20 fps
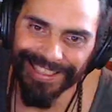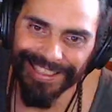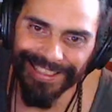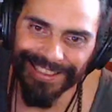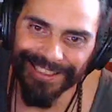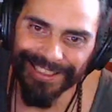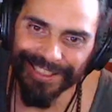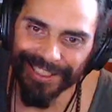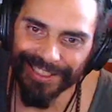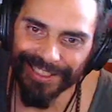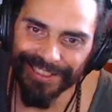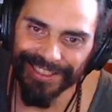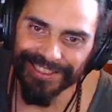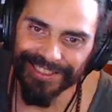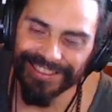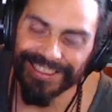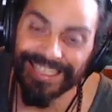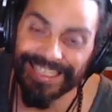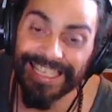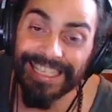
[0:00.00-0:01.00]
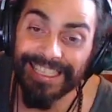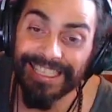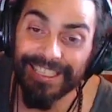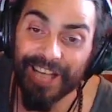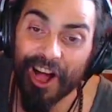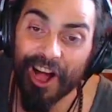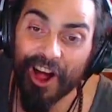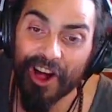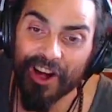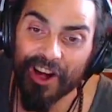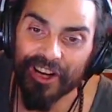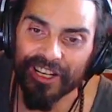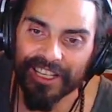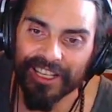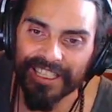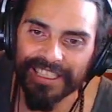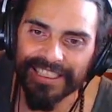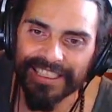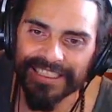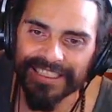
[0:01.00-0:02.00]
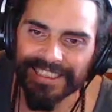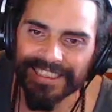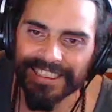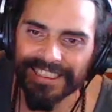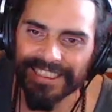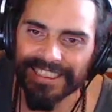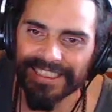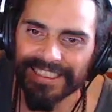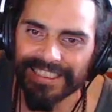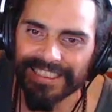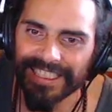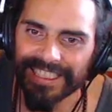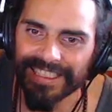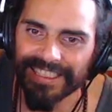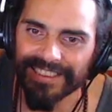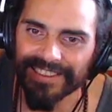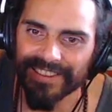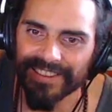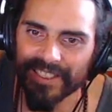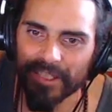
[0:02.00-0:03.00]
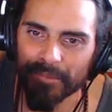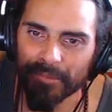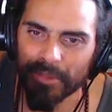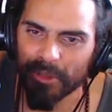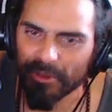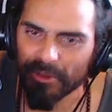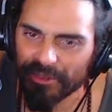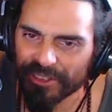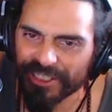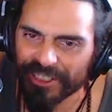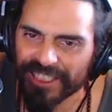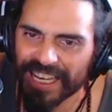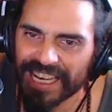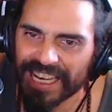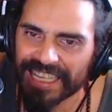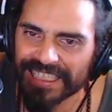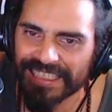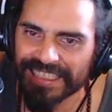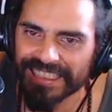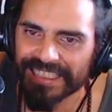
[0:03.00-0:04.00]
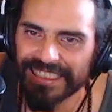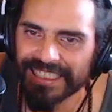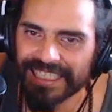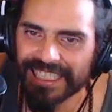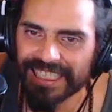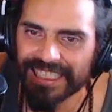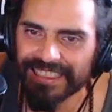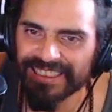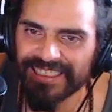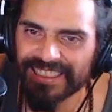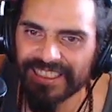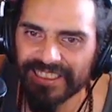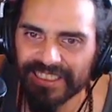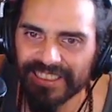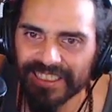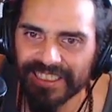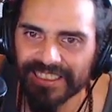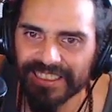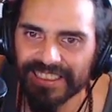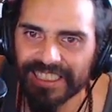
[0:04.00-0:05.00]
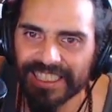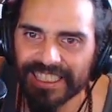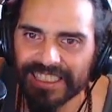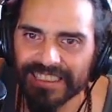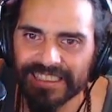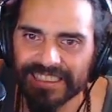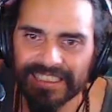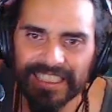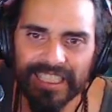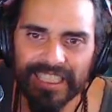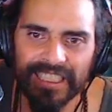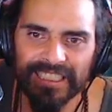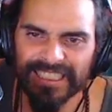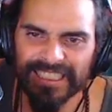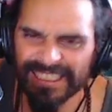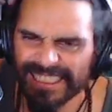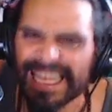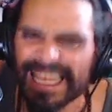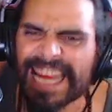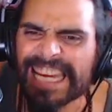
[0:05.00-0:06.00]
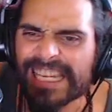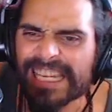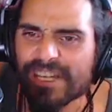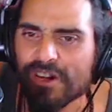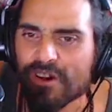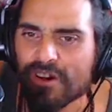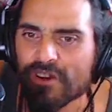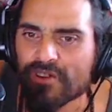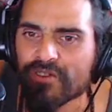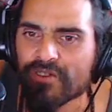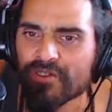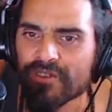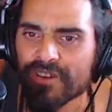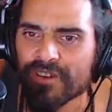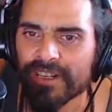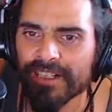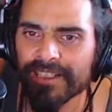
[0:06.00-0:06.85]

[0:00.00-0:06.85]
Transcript: Chuck says King Kong. Cindy says Poltergeist. Celia says Psycho.